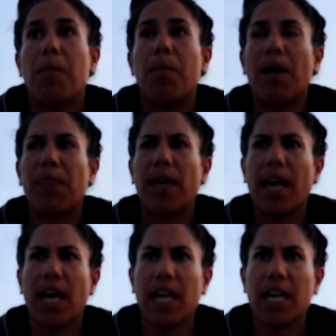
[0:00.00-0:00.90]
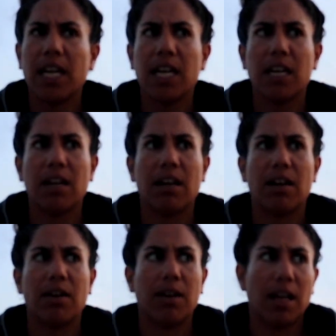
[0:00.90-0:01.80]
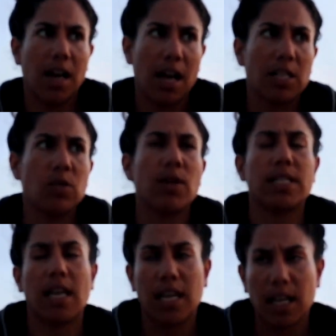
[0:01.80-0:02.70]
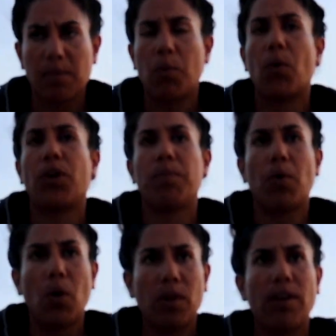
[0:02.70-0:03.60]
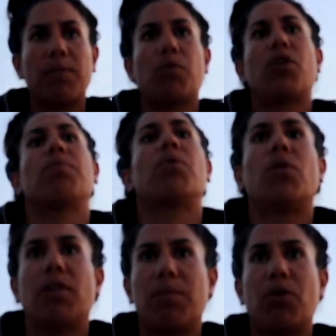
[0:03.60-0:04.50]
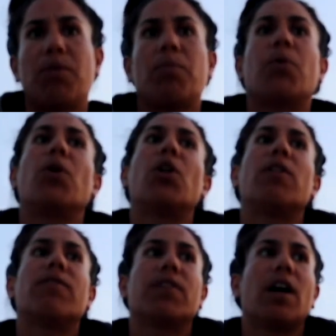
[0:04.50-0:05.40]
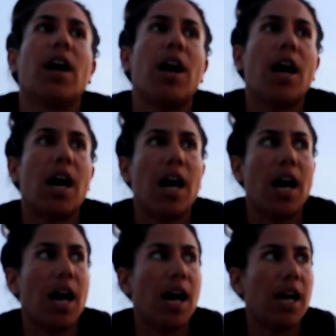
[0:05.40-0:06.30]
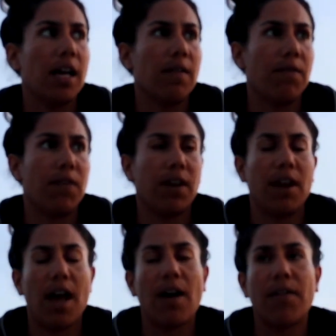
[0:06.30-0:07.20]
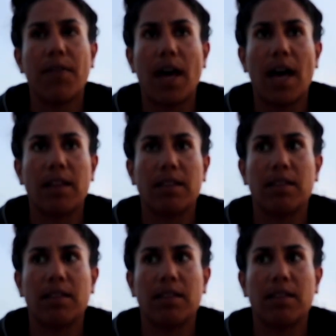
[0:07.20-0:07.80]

But then as soon as I get more involved and more involved and more involved, I figured out that